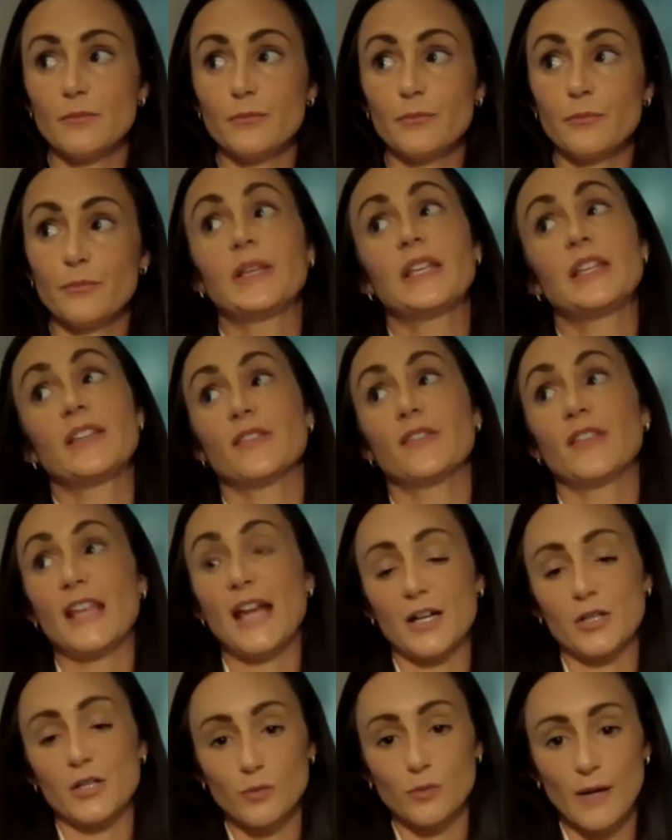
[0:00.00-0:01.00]
be the
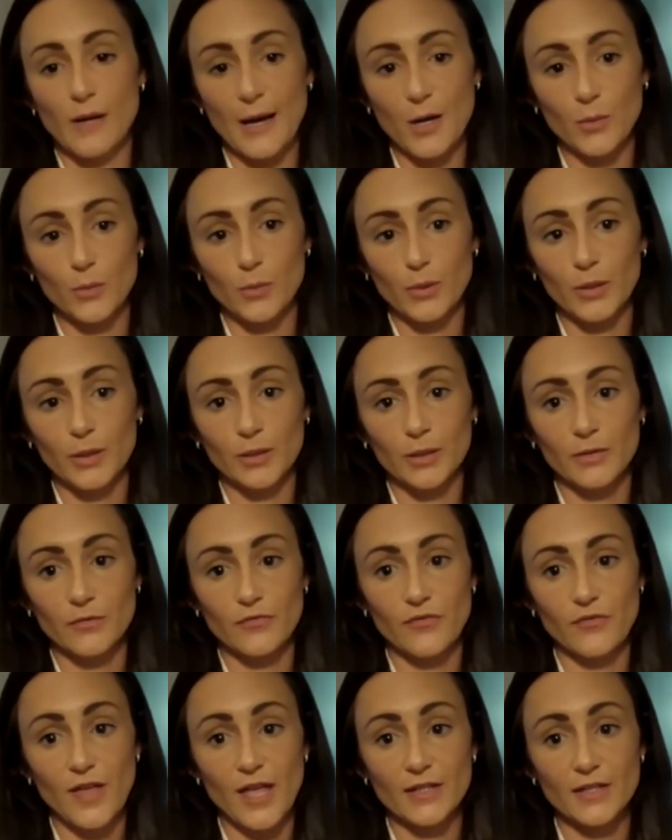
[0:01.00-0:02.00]
actual help
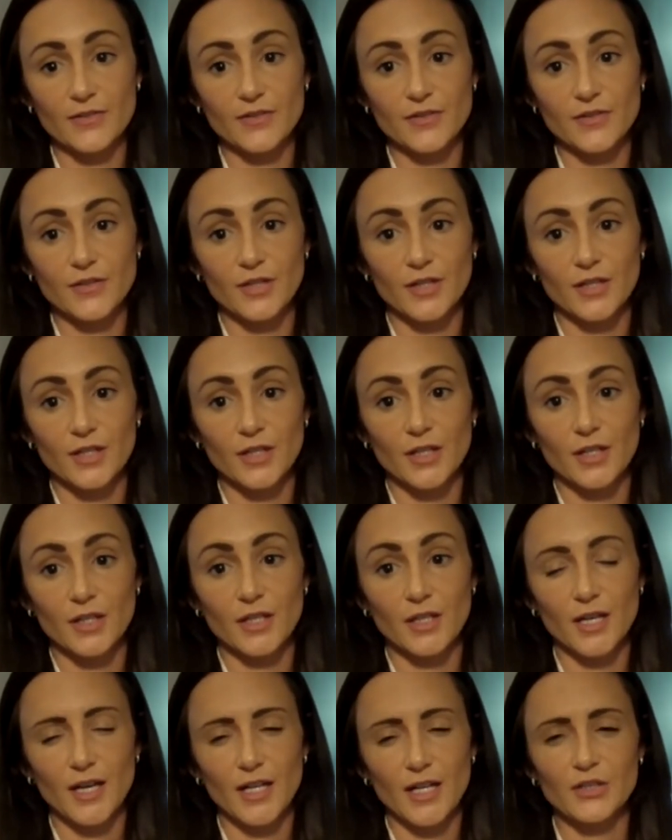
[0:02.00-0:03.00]
that
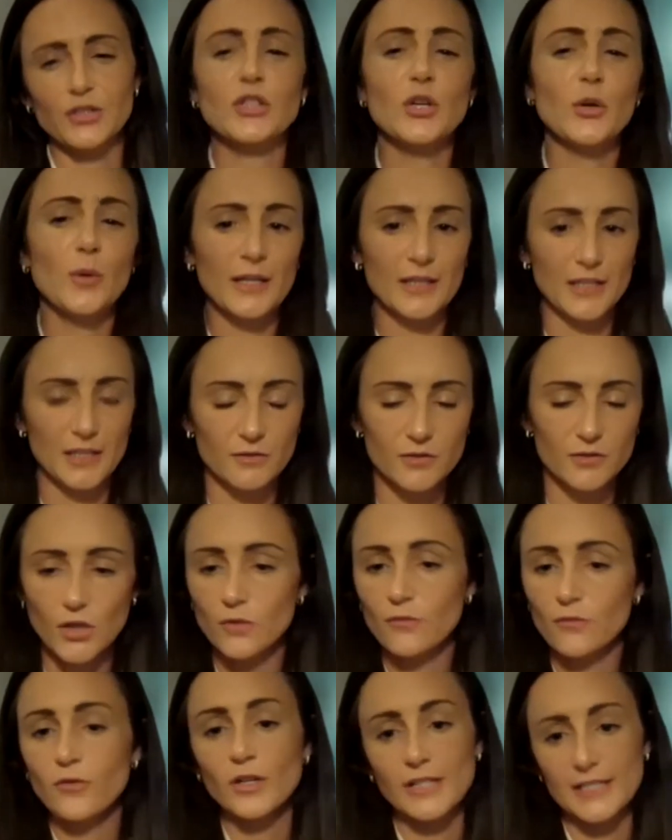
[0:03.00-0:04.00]
I need. So,
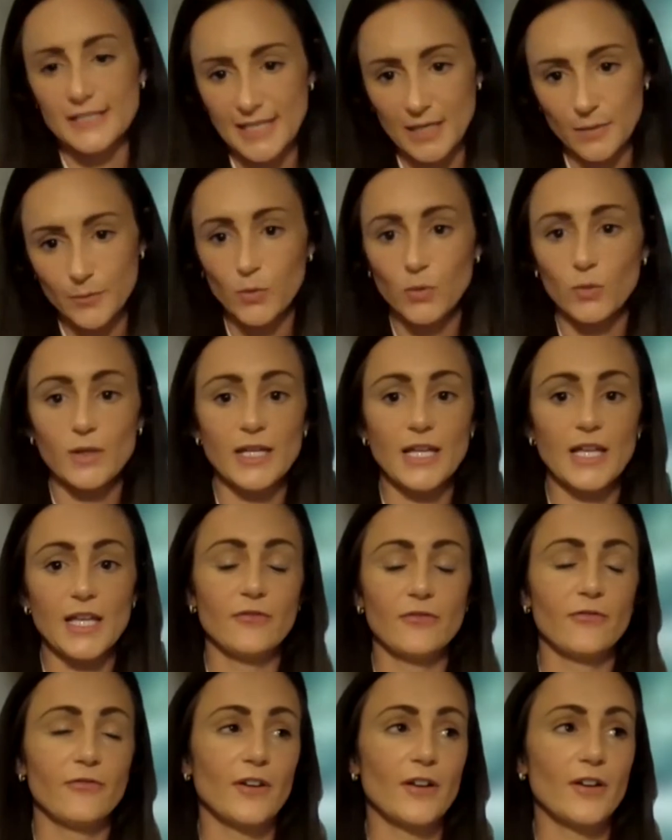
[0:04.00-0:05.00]
for example, if
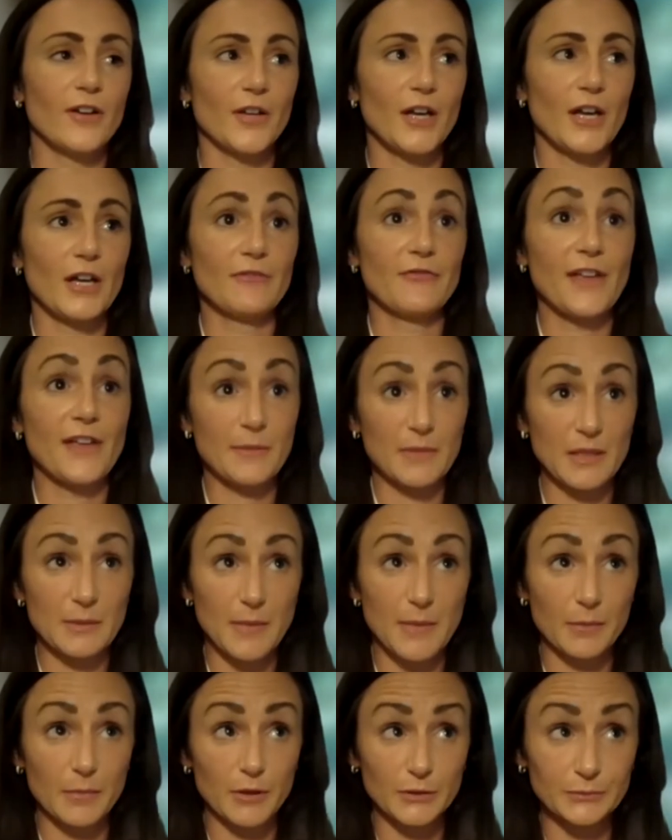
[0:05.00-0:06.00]
a family
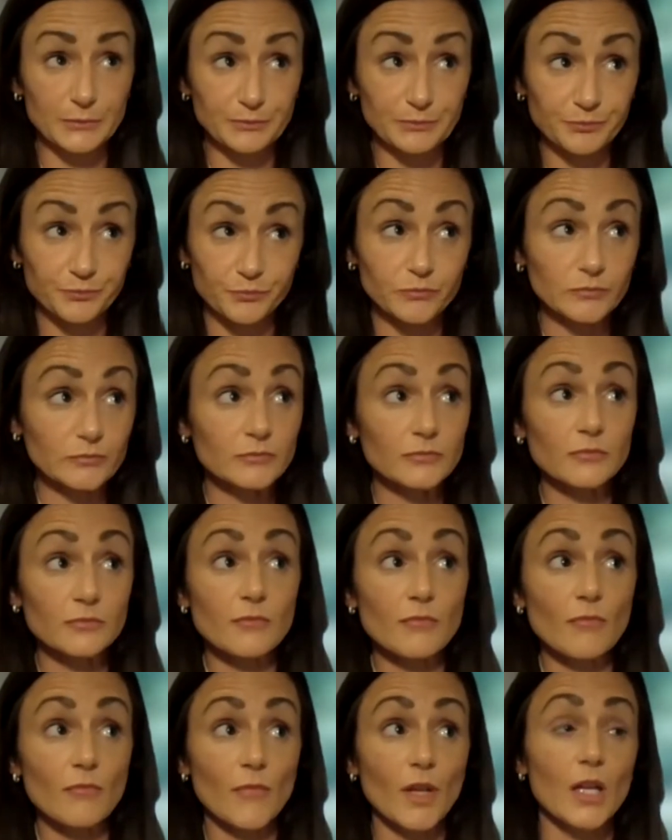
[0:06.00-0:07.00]
member
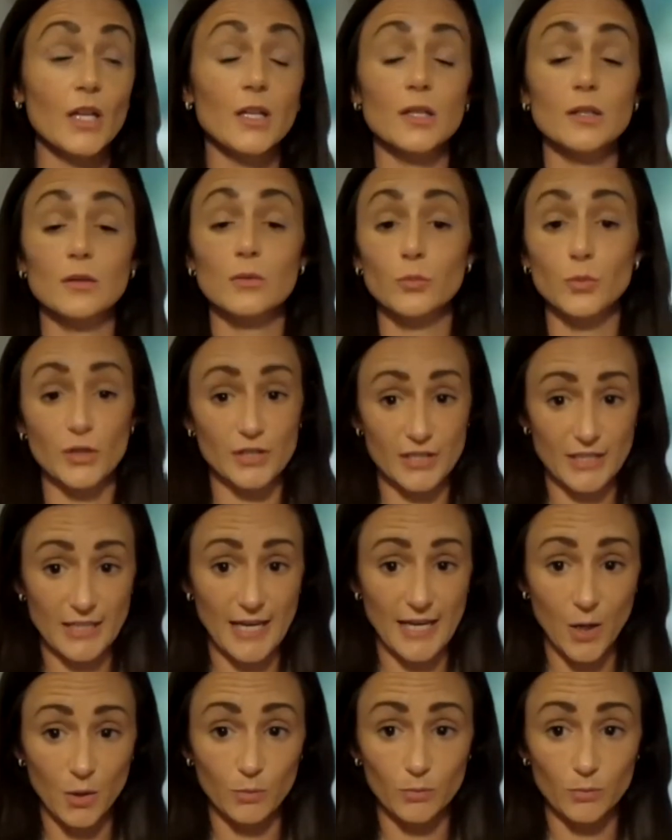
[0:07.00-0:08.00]
were to
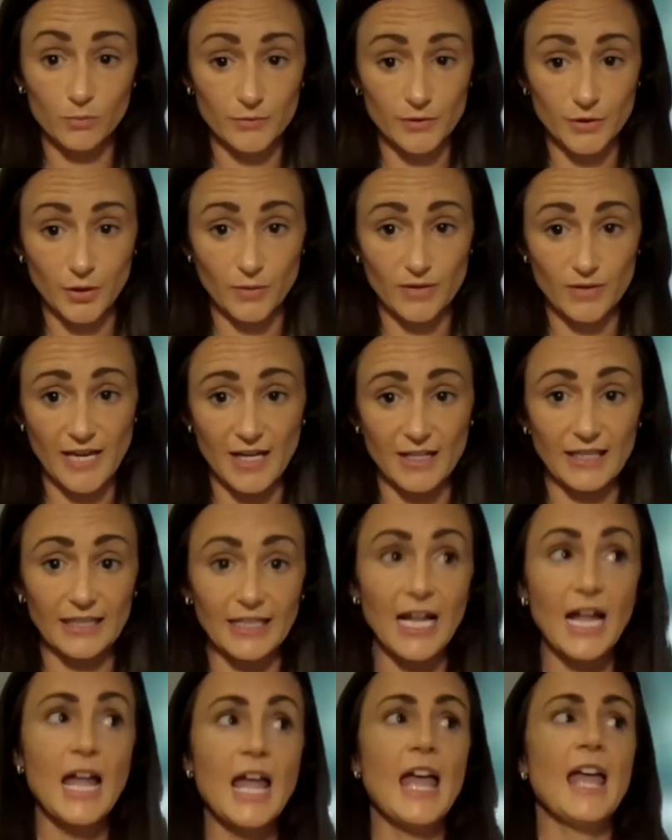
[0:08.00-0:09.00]
help, with Alec,
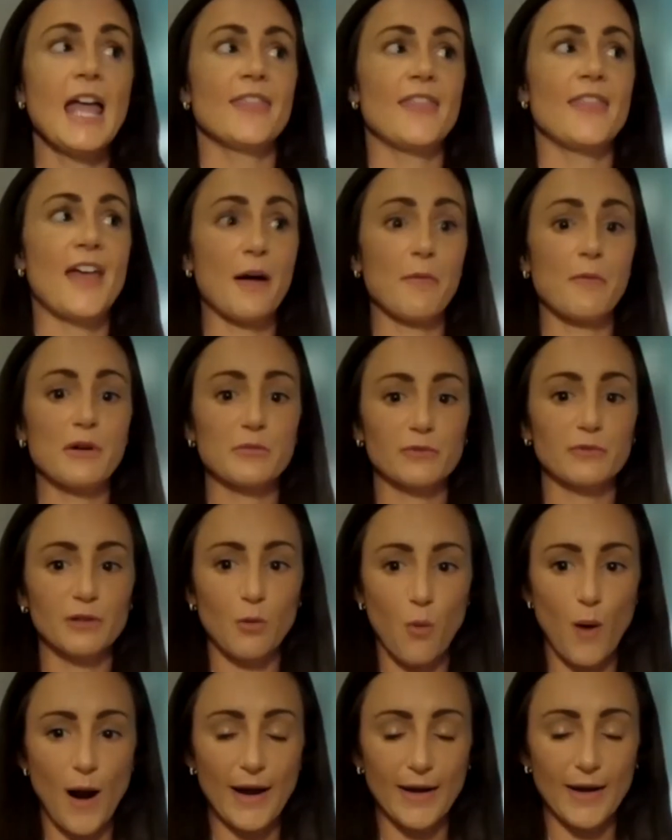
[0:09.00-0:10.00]
that would
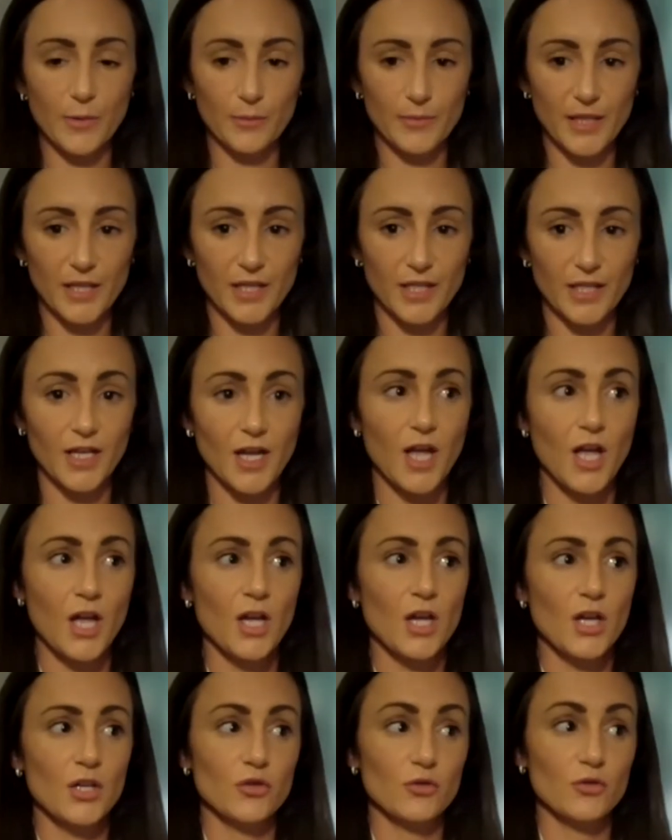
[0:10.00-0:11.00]
require me
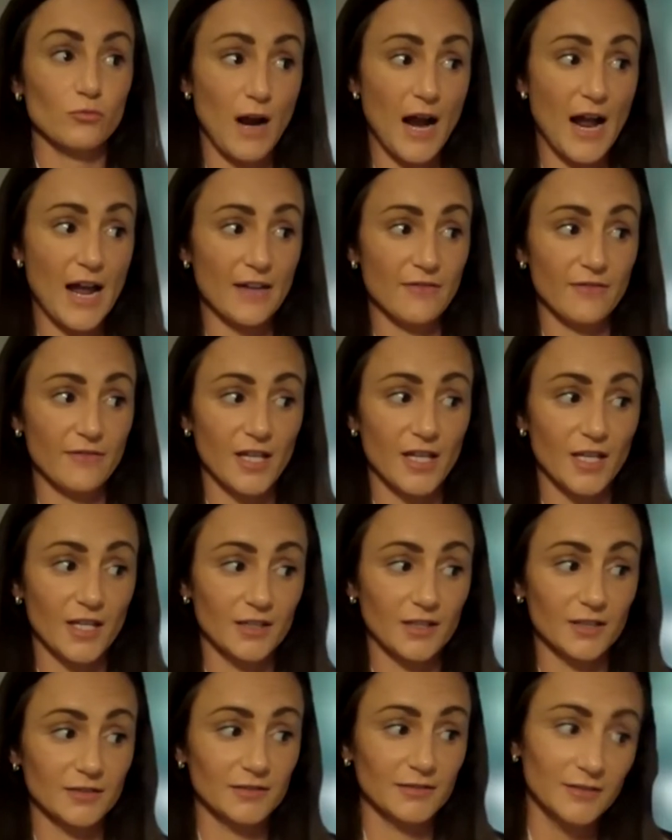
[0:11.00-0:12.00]

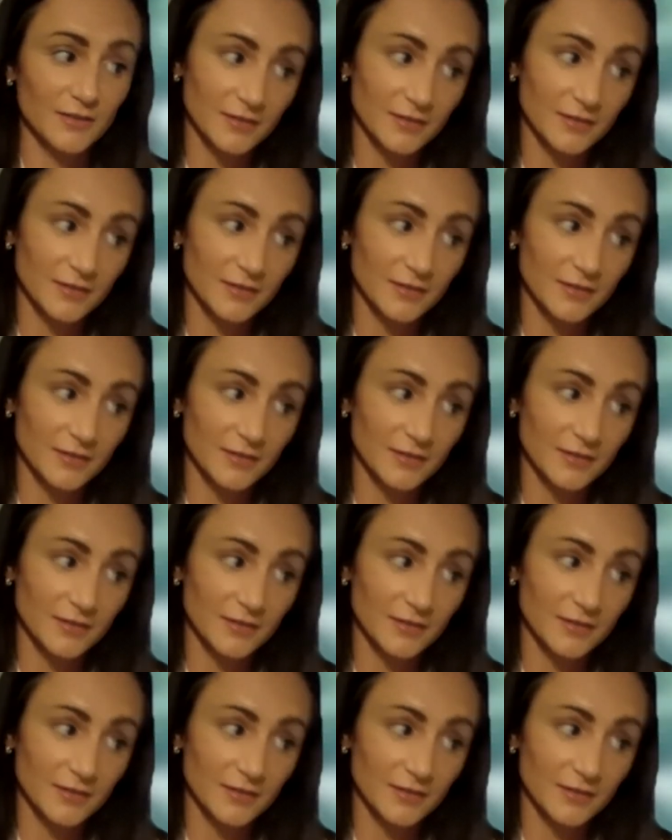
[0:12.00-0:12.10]
driving,